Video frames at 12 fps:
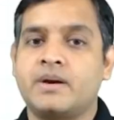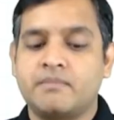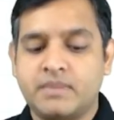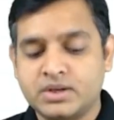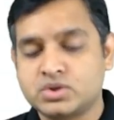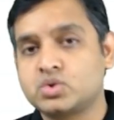
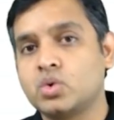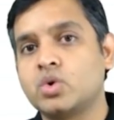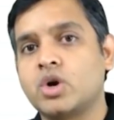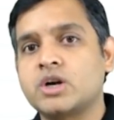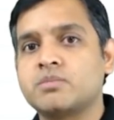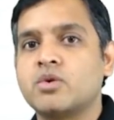Please do
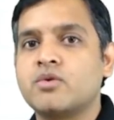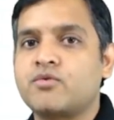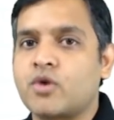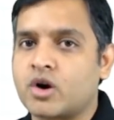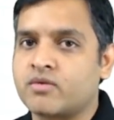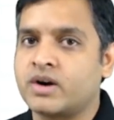not move
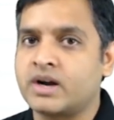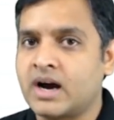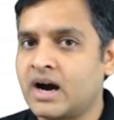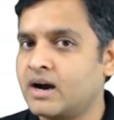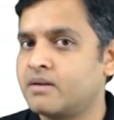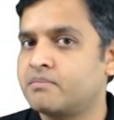forward
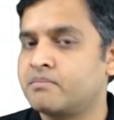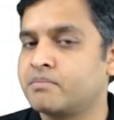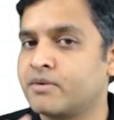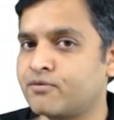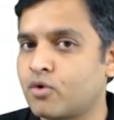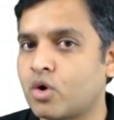
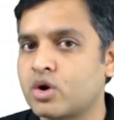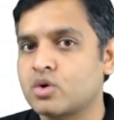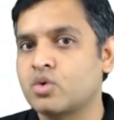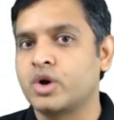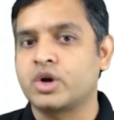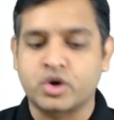before
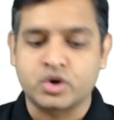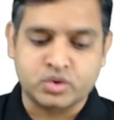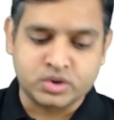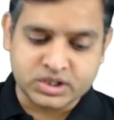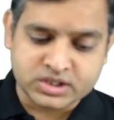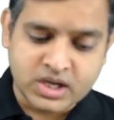going on to
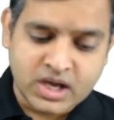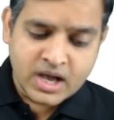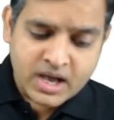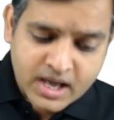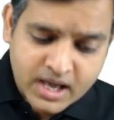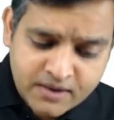this.
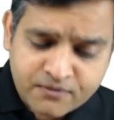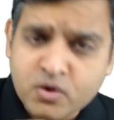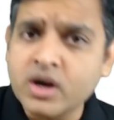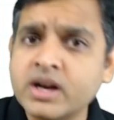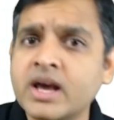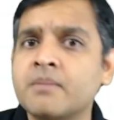If you
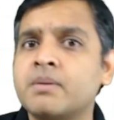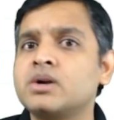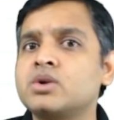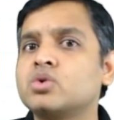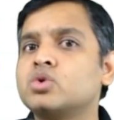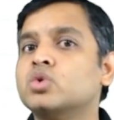are
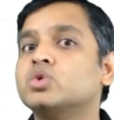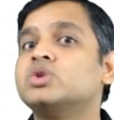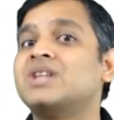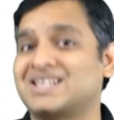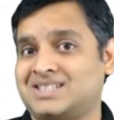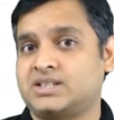able to do
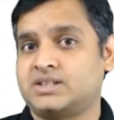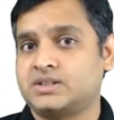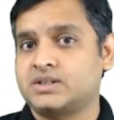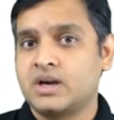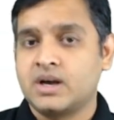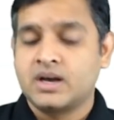this,
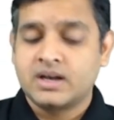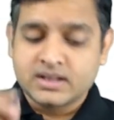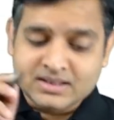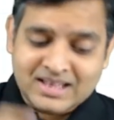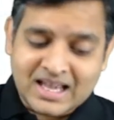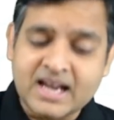
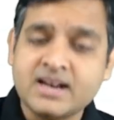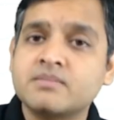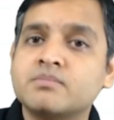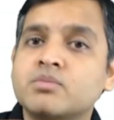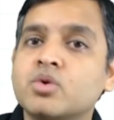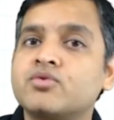then
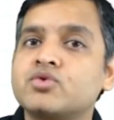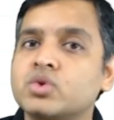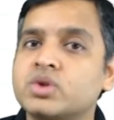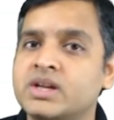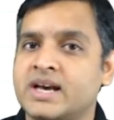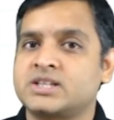move to
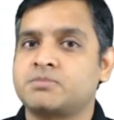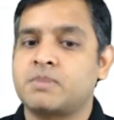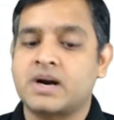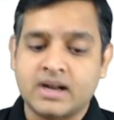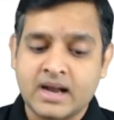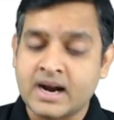the next
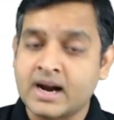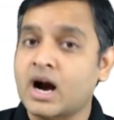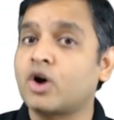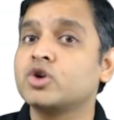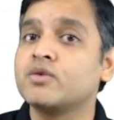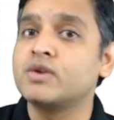part. And
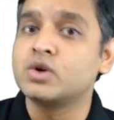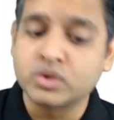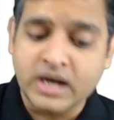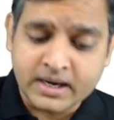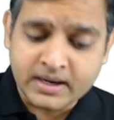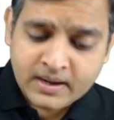how you will do
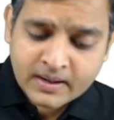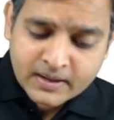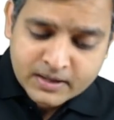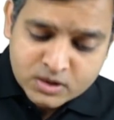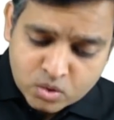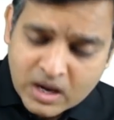that?
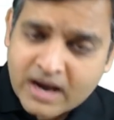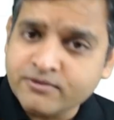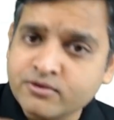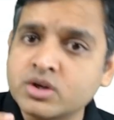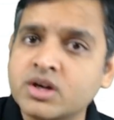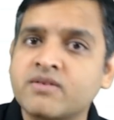You have
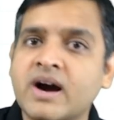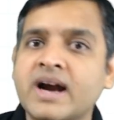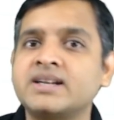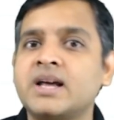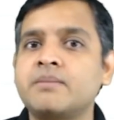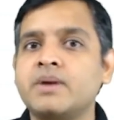to
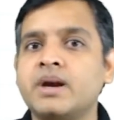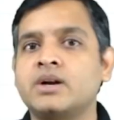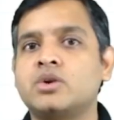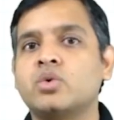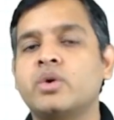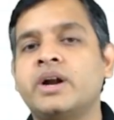divide them
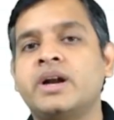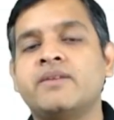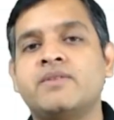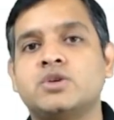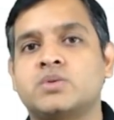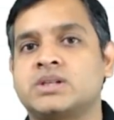into
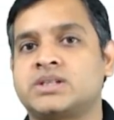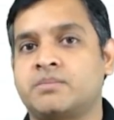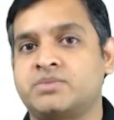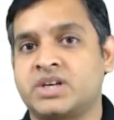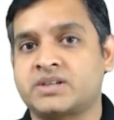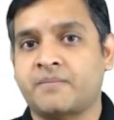individual
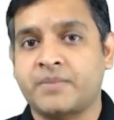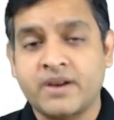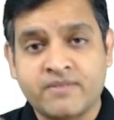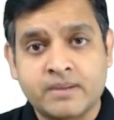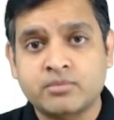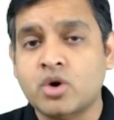subjects.
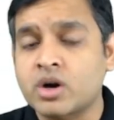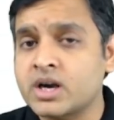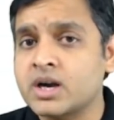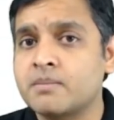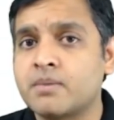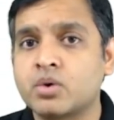If I am
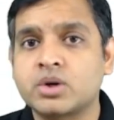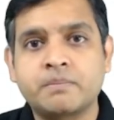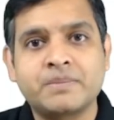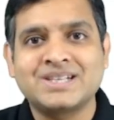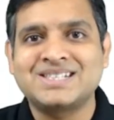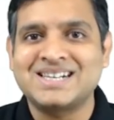talking about a
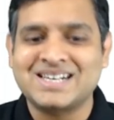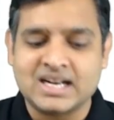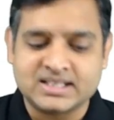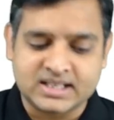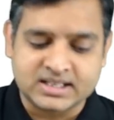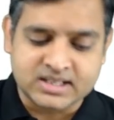PG
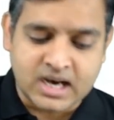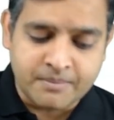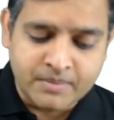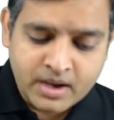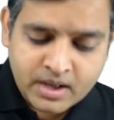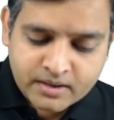entrance
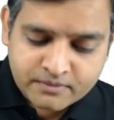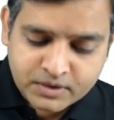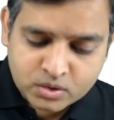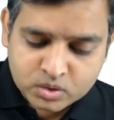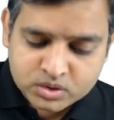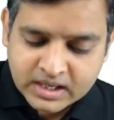exam, we
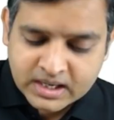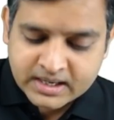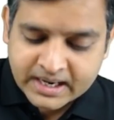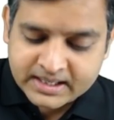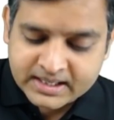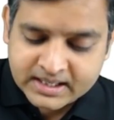know there are
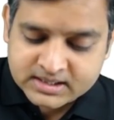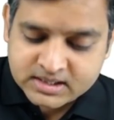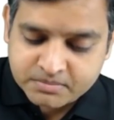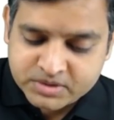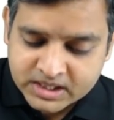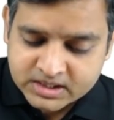19
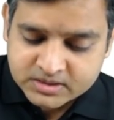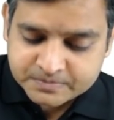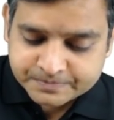subjects.